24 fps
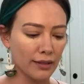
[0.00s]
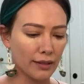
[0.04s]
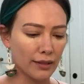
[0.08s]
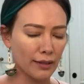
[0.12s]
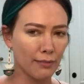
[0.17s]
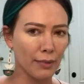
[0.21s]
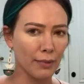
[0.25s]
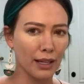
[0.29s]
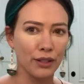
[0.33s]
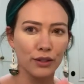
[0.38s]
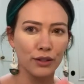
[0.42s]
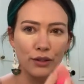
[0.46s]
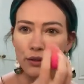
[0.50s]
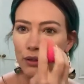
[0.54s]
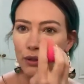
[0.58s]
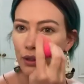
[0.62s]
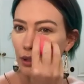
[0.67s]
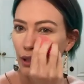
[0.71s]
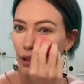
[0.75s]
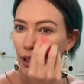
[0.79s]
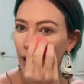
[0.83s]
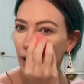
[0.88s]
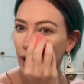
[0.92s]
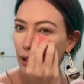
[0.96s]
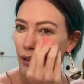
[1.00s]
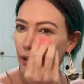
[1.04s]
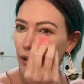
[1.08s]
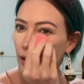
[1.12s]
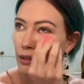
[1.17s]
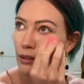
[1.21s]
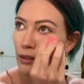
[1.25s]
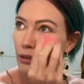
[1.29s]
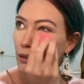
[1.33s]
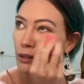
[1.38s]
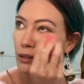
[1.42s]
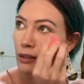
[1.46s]
It makes you look like
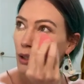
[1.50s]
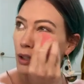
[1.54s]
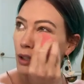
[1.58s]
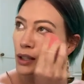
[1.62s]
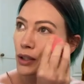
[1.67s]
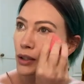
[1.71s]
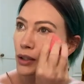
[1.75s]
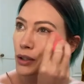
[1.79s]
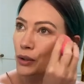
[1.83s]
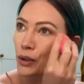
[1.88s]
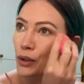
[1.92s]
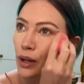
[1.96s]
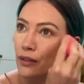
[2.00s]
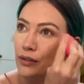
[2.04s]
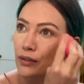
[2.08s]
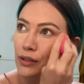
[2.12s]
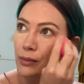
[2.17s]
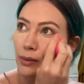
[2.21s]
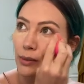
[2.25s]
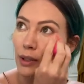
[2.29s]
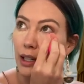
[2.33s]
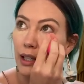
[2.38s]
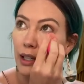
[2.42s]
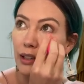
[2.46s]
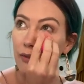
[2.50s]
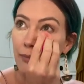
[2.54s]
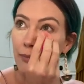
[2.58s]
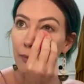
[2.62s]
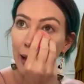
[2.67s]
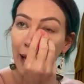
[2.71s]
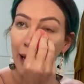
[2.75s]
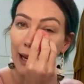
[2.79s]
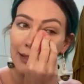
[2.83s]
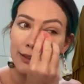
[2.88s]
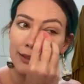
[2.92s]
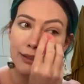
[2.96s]
you have some kind of
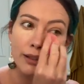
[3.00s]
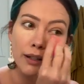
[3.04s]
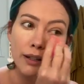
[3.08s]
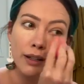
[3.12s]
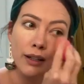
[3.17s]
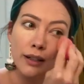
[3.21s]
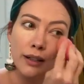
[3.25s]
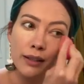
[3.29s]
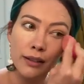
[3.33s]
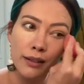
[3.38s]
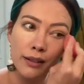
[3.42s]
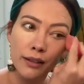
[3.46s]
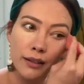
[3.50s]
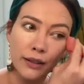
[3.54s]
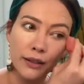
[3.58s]
mask on